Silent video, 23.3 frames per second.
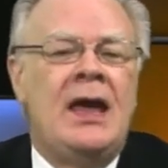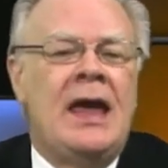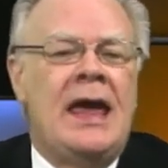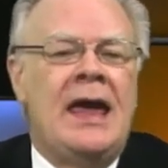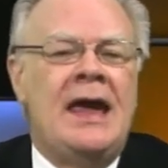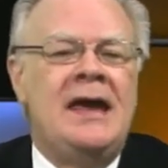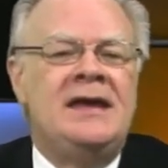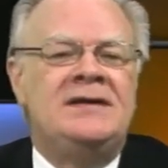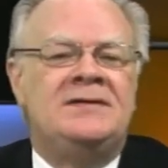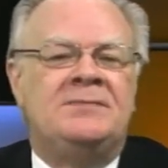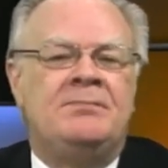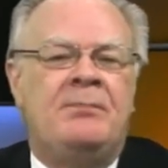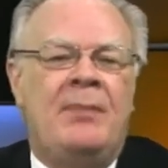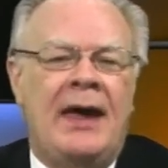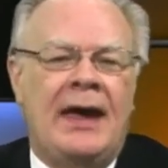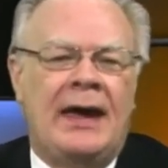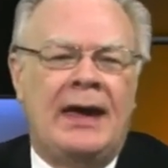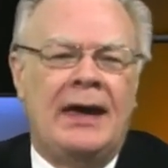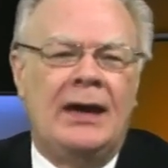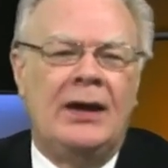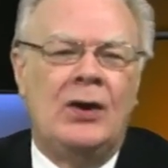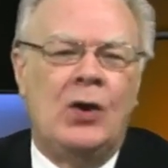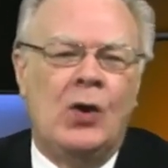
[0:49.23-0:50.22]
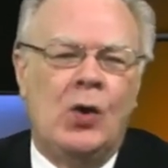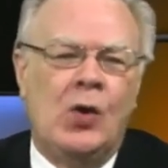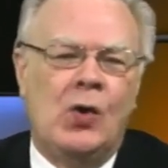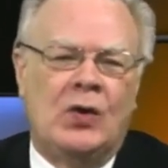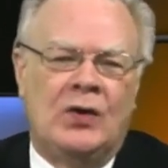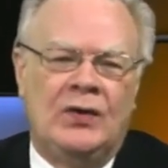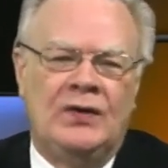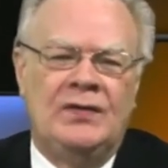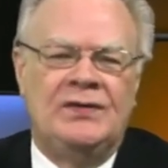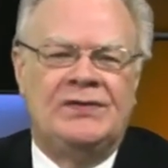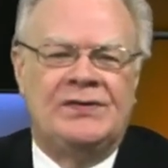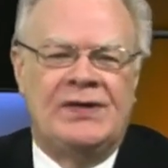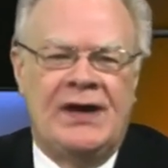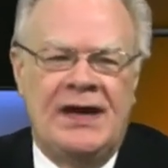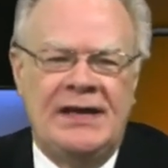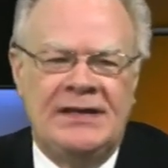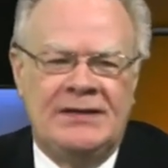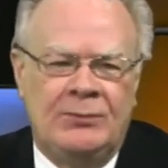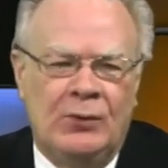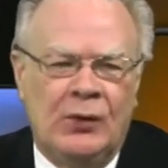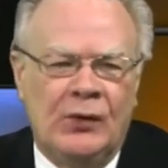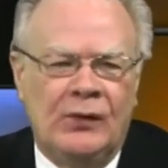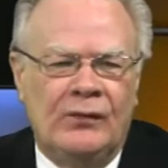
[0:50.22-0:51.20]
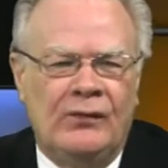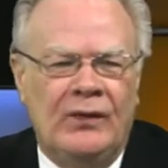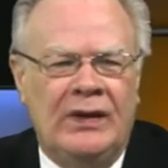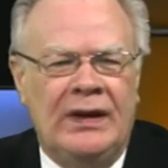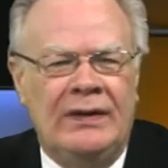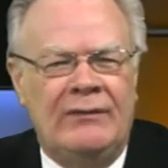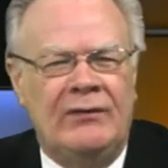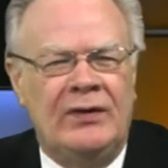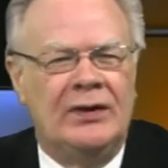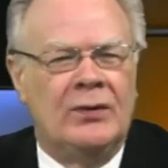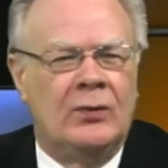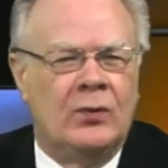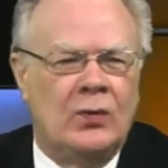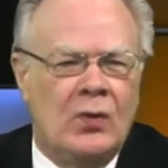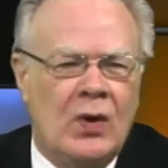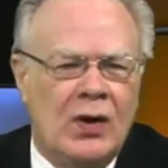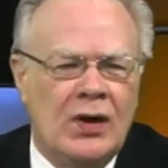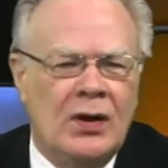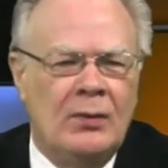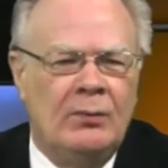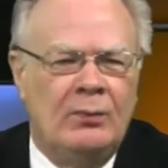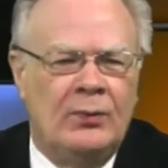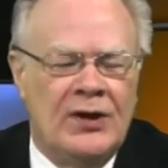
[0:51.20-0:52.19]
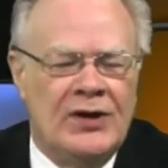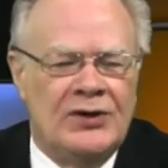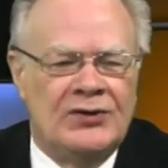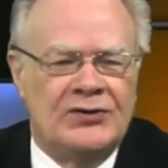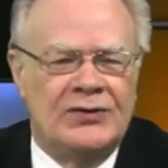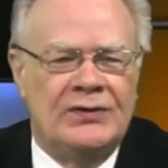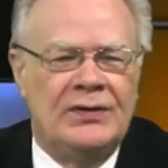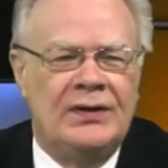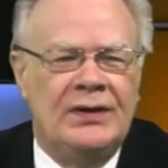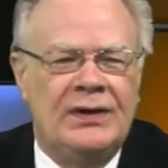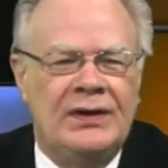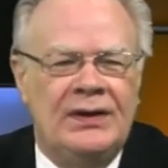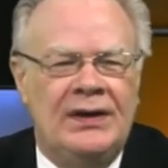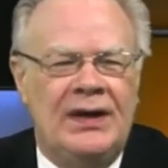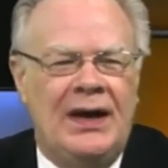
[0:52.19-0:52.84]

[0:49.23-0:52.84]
he's bagging Auckland Transport for giving the wrong impression